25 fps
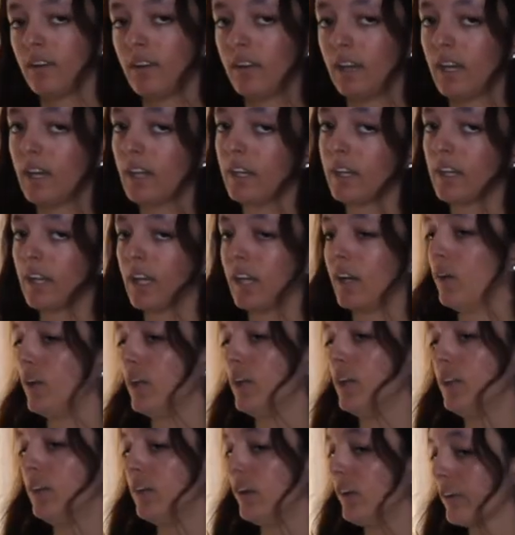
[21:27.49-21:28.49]
And again, I'll
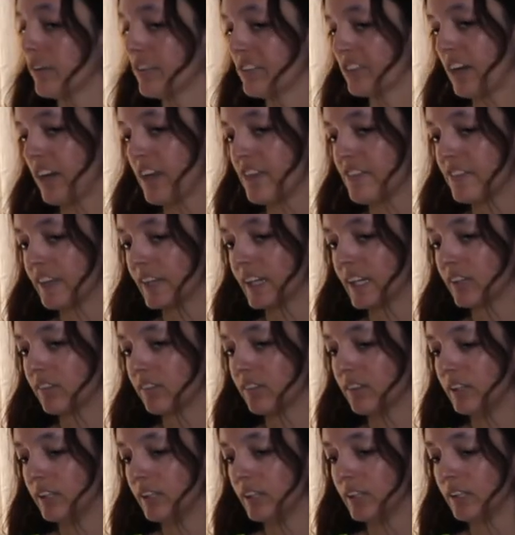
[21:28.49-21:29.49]
let you know the sizing and
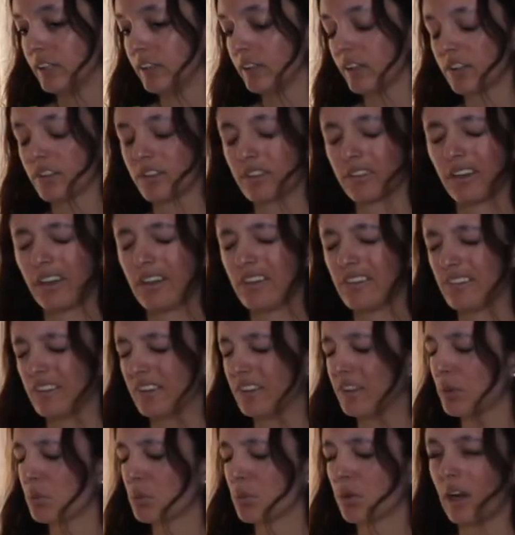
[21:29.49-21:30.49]
everything, not
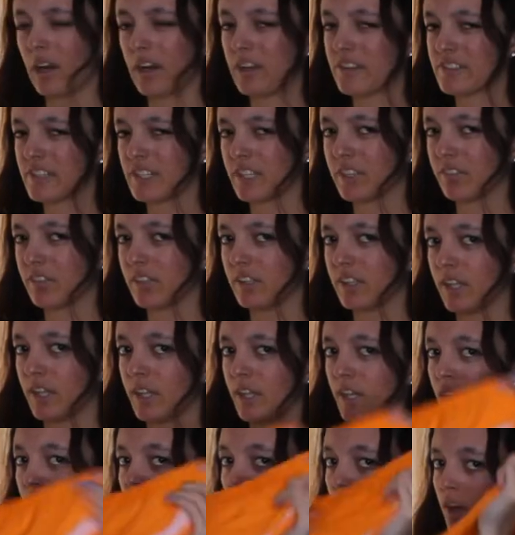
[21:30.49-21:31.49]
sizing, the price and
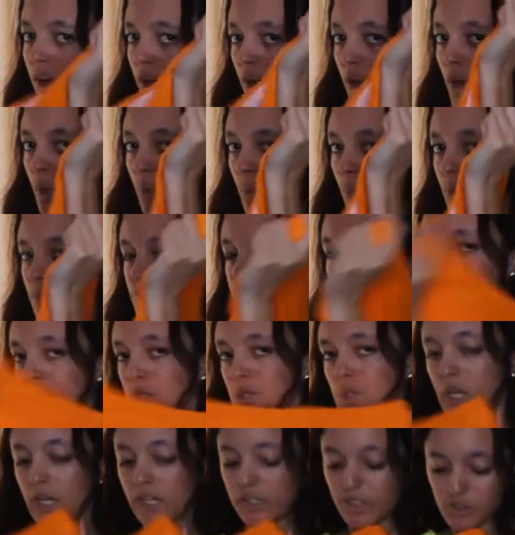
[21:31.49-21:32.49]
everything once I
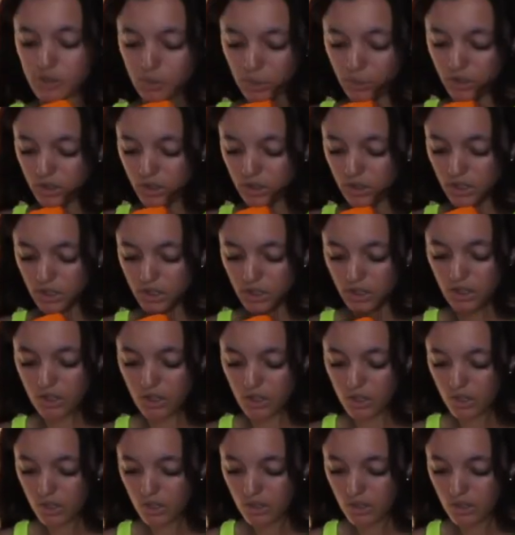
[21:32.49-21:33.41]
try this one on.